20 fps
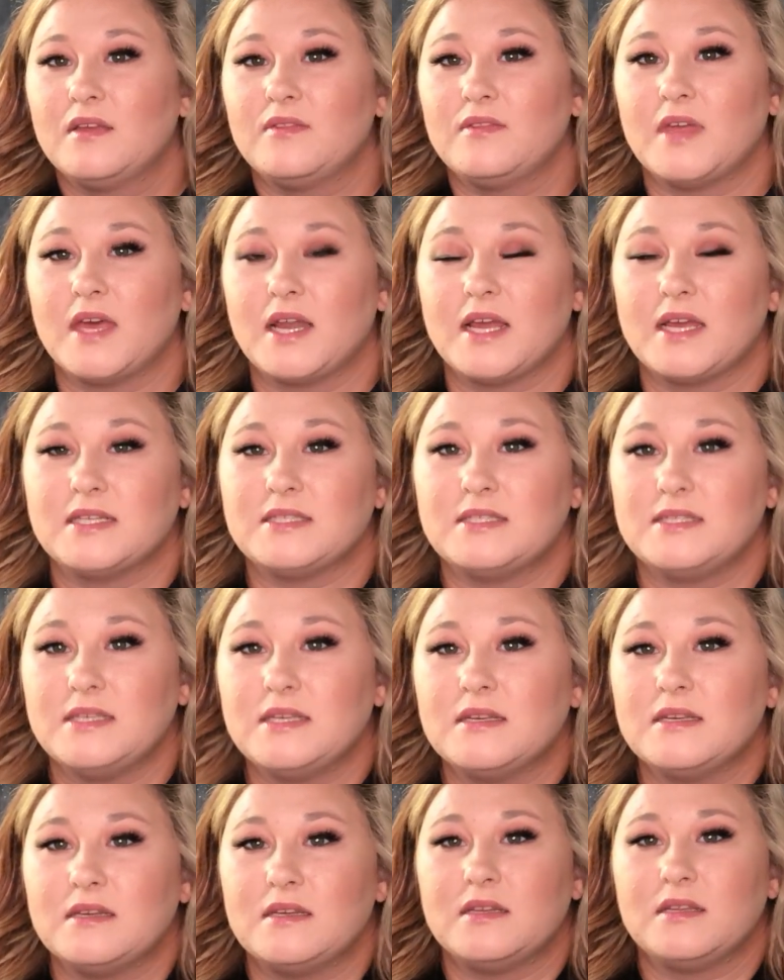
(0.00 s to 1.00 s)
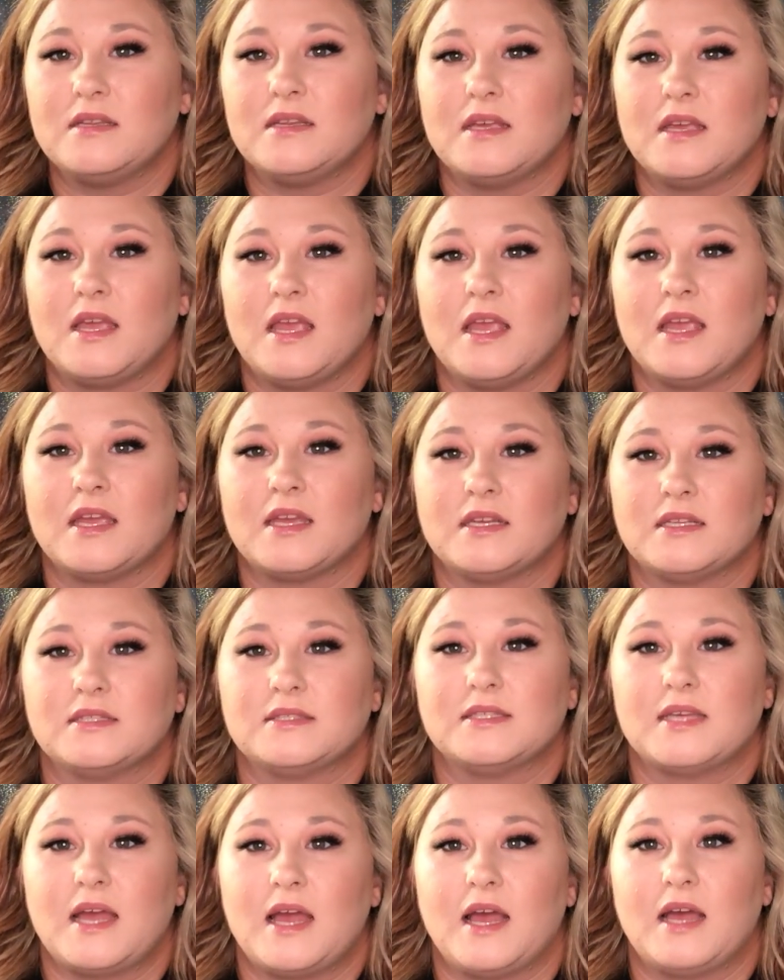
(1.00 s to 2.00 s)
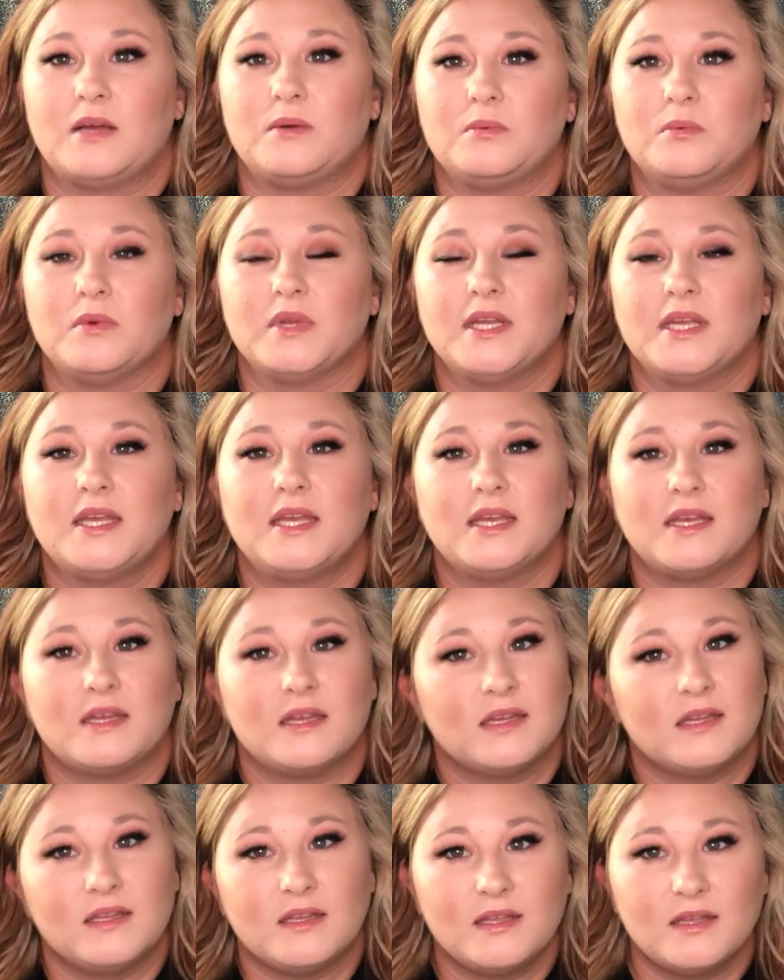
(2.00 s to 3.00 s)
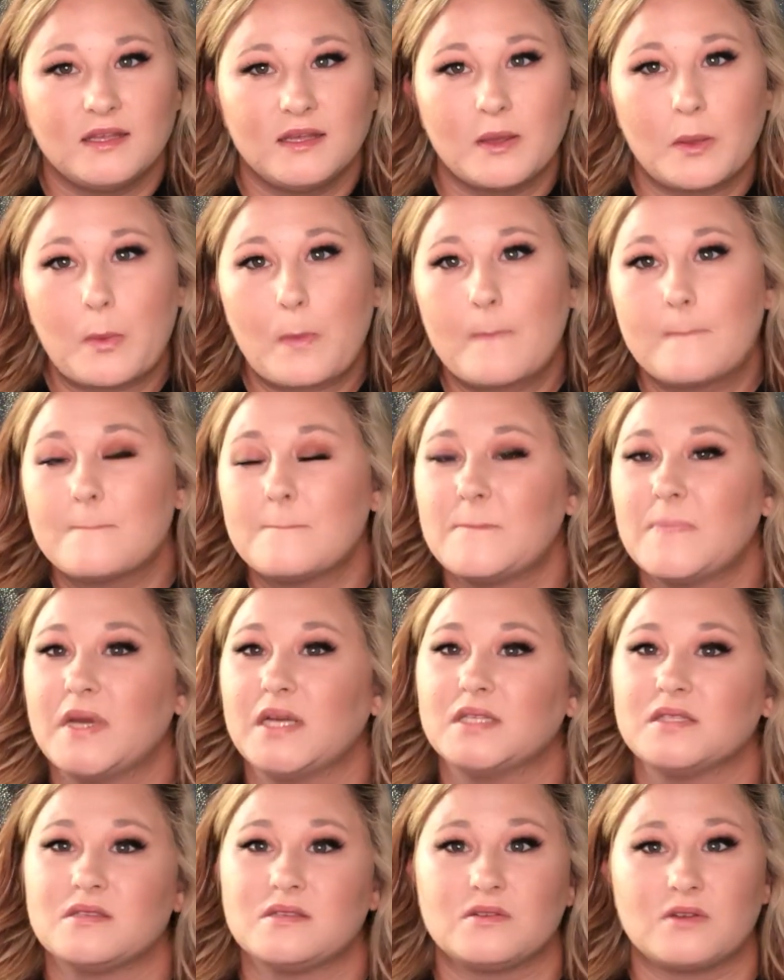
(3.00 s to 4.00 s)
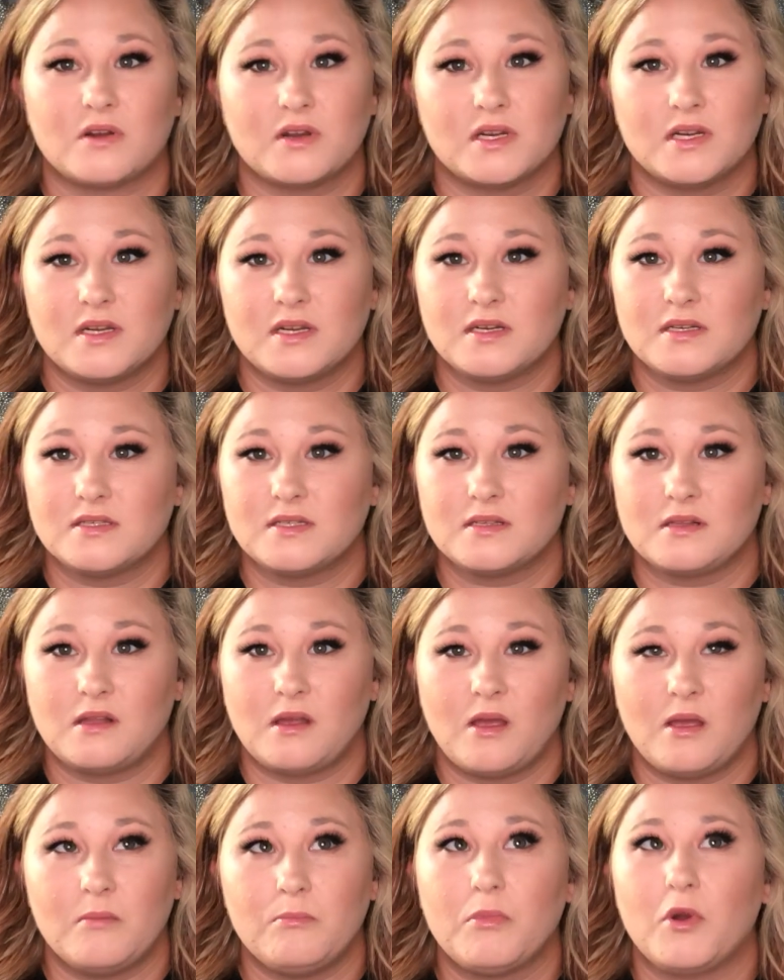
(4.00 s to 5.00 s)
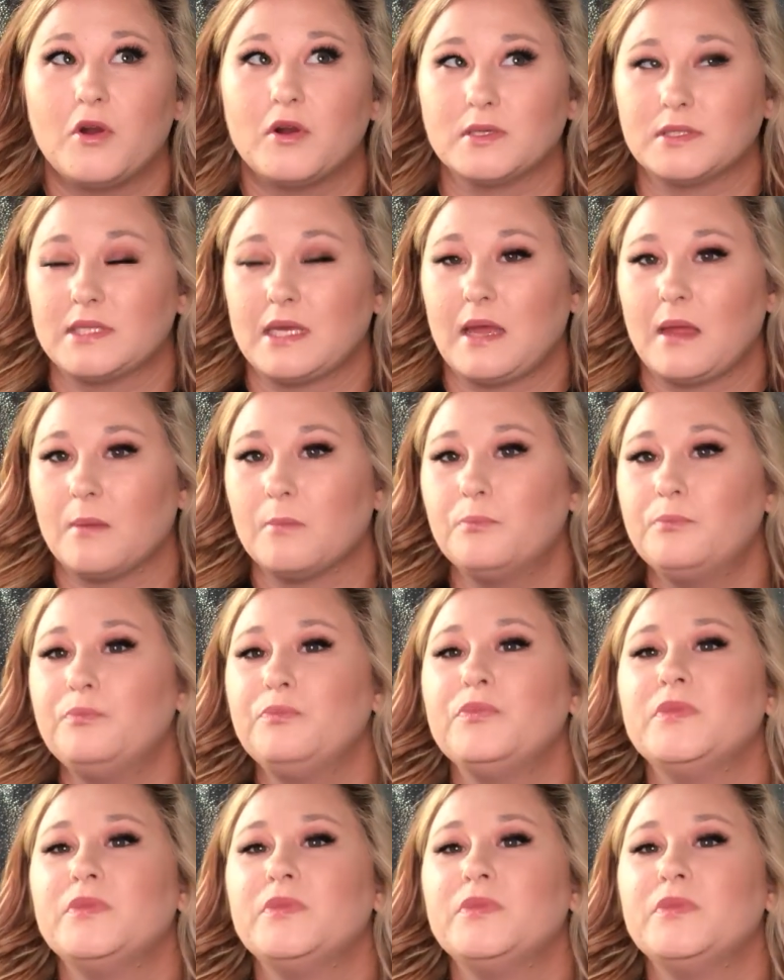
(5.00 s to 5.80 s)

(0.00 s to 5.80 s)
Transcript: that I did, and I went ahead and started in a salon part-time.